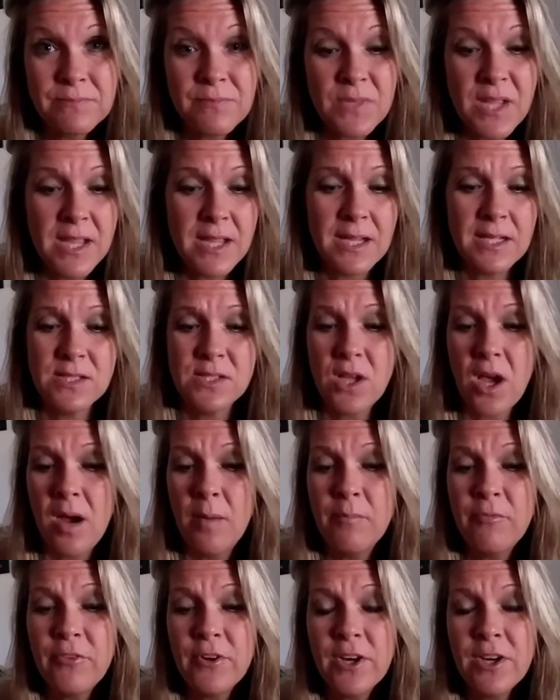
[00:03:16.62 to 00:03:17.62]
it's
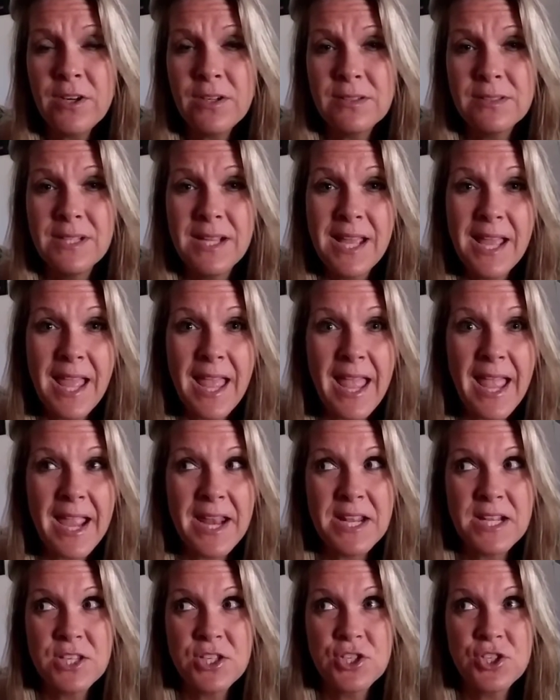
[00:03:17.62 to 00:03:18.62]
comfort,
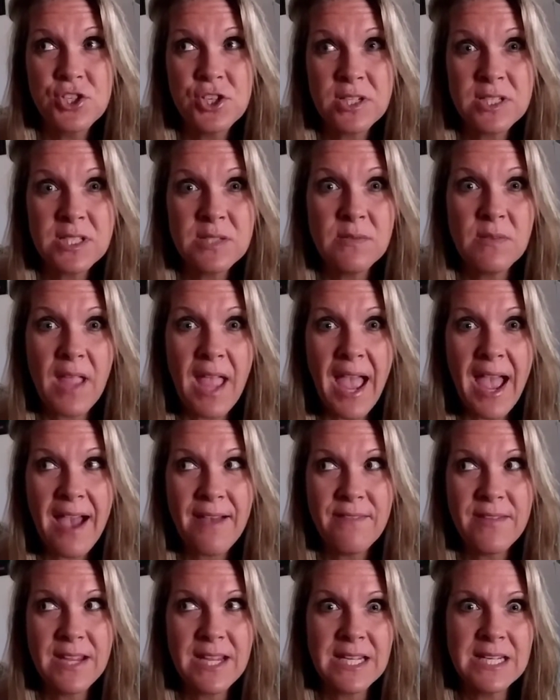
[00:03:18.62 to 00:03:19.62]
and it's just
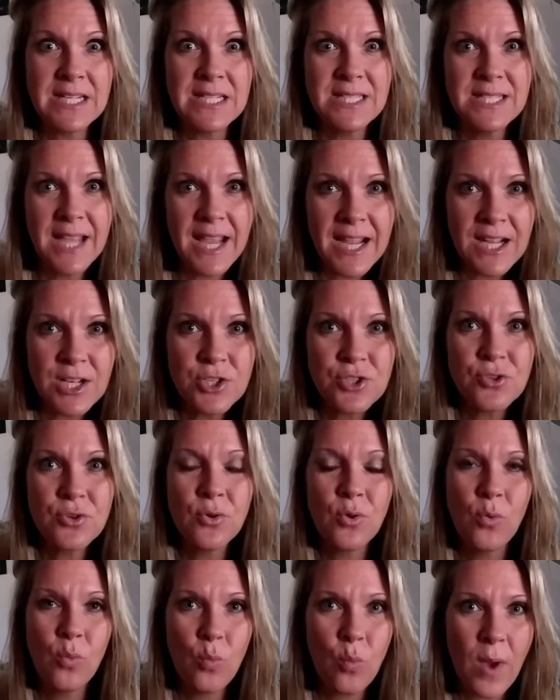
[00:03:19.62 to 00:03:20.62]
having an
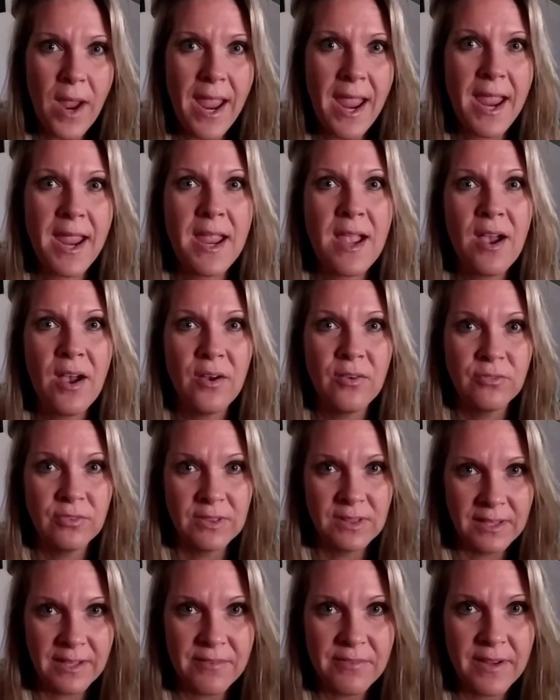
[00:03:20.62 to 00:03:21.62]
intentional way of
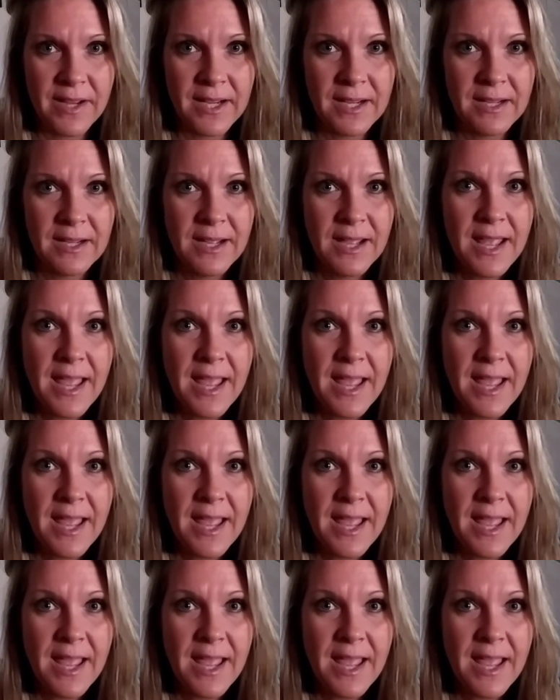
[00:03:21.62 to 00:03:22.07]
living.